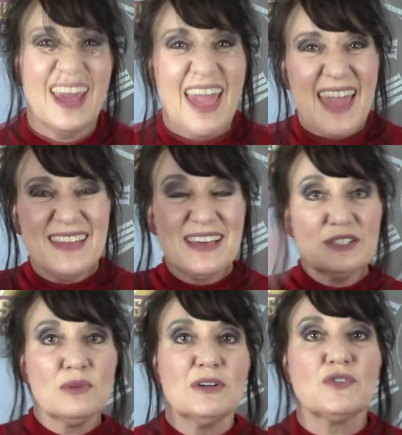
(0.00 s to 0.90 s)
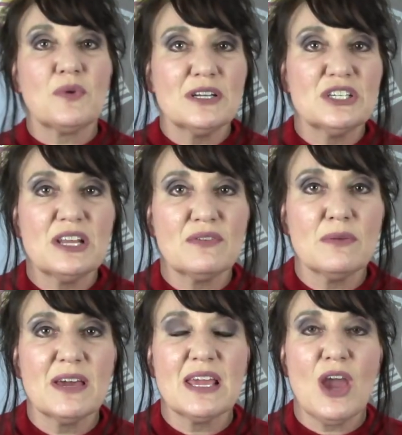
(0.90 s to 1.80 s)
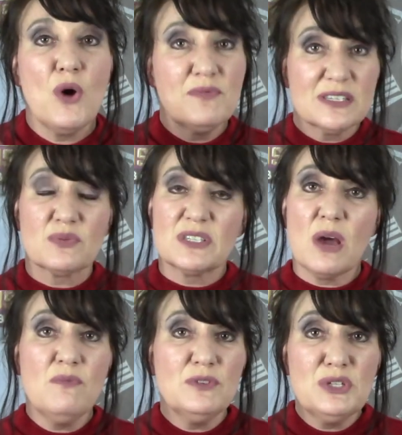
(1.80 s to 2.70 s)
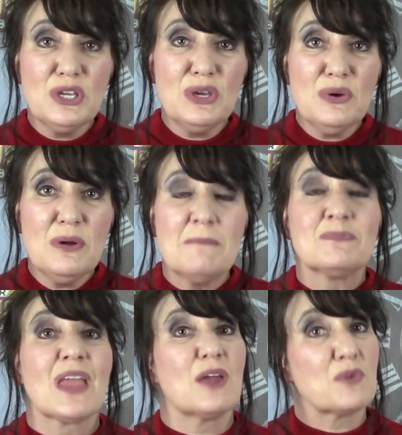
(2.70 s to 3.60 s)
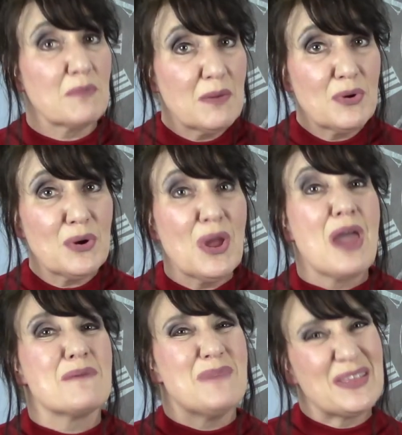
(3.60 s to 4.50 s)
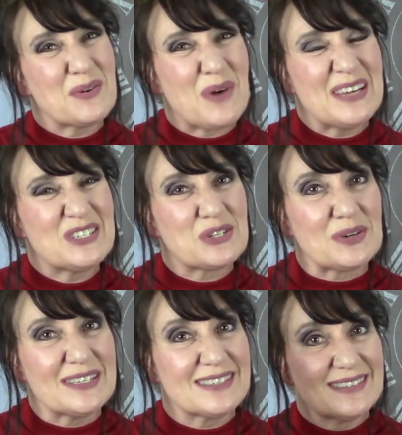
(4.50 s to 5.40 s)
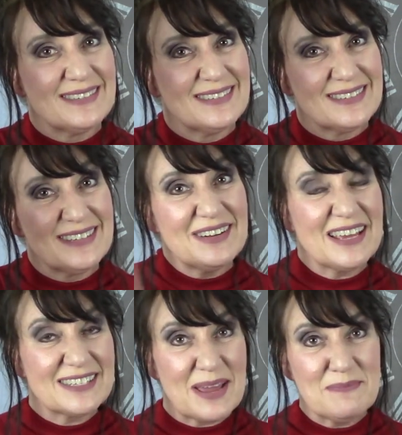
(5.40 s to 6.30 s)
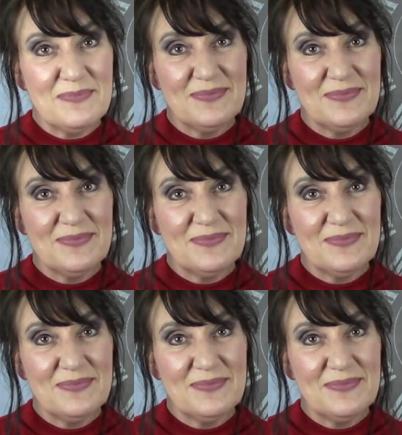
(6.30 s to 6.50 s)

Hey, thanks so much for watching, everybody. Hope this was helpful to you. And remember, make the wise choice. Till next time.